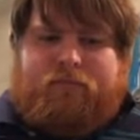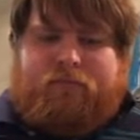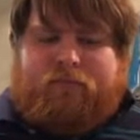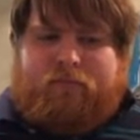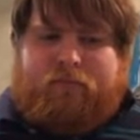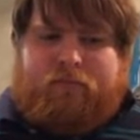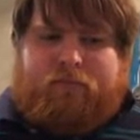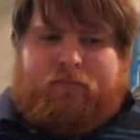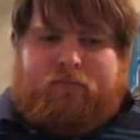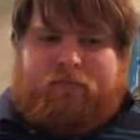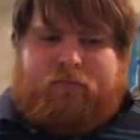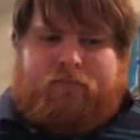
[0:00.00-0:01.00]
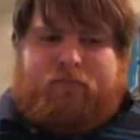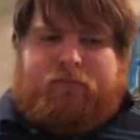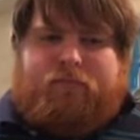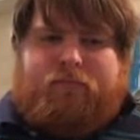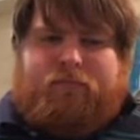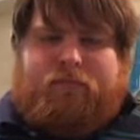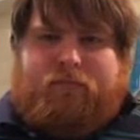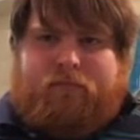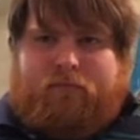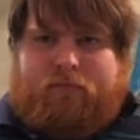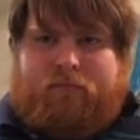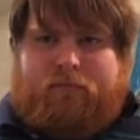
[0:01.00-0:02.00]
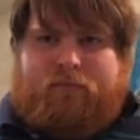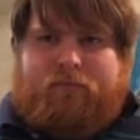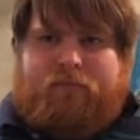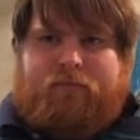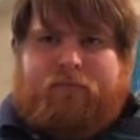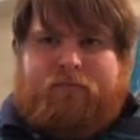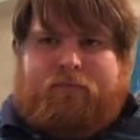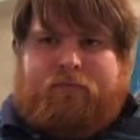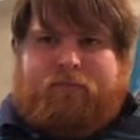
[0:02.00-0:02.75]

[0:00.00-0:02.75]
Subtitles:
This person isn't speaking.